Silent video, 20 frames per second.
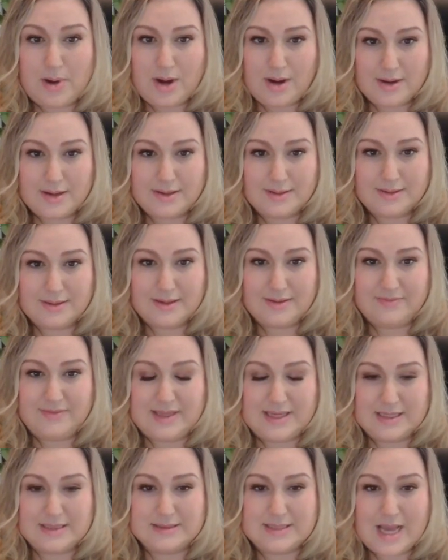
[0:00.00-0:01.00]
part of
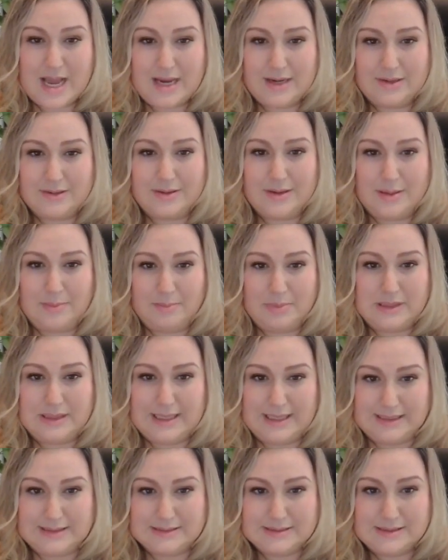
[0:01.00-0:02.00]
the entire
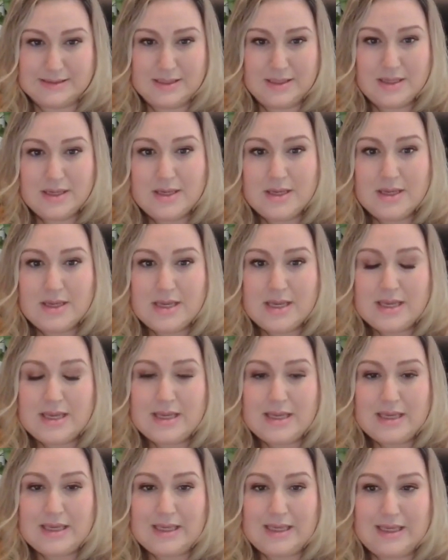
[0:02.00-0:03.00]
complaint.
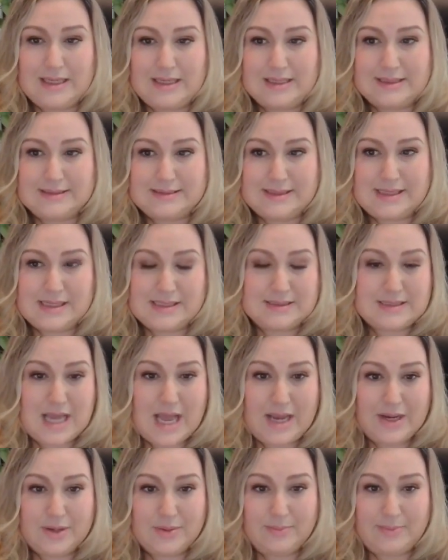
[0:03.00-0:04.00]
It is the
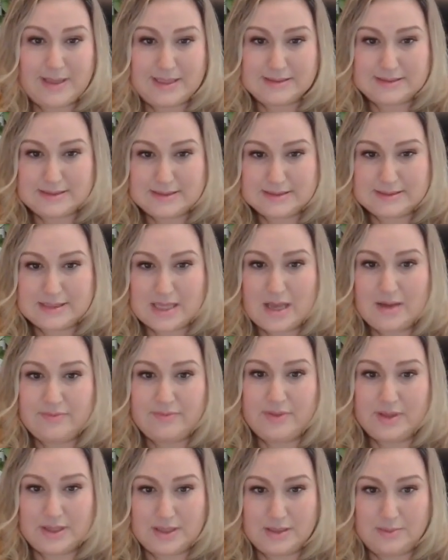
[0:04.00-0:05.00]
entire basis
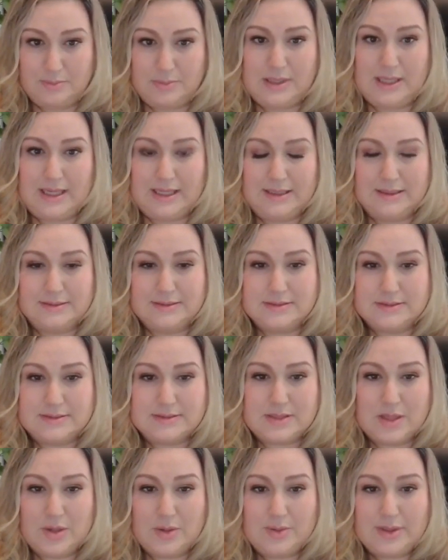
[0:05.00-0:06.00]
of the complaint.
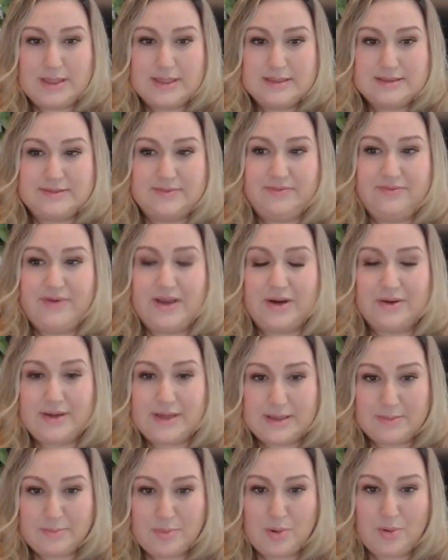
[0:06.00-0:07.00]
So it is
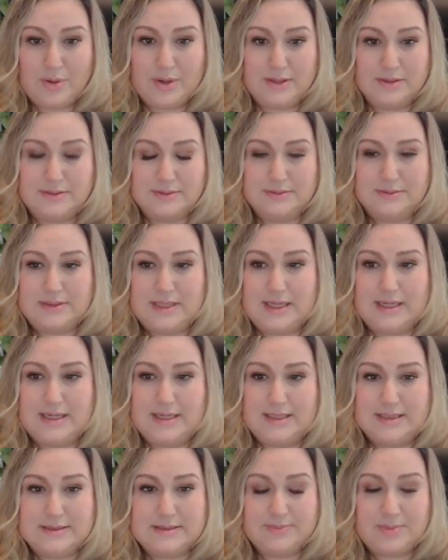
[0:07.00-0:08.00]
very important that
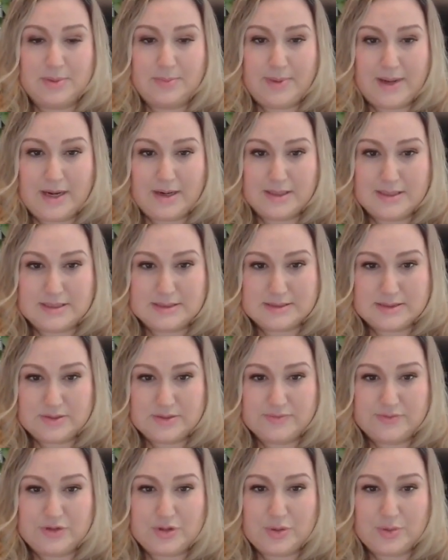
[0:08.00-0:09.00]
it is prepared and
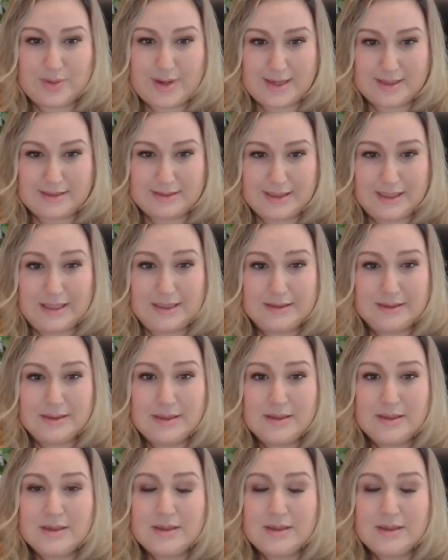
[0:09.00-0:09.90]
served correctly